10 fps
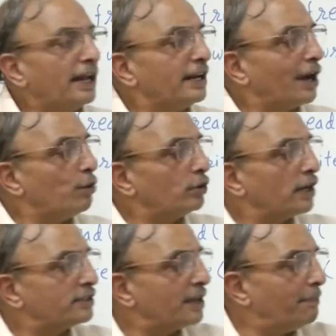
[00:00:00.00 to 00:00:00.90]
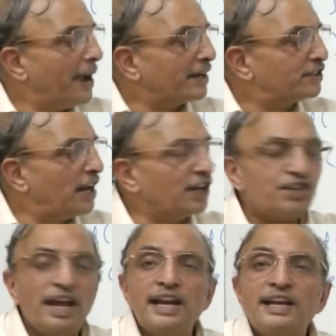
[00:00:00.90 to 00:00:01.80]
encounters a
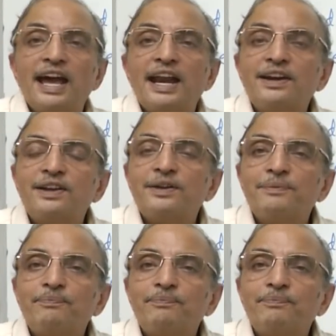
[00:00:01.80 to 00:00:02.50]
\n character,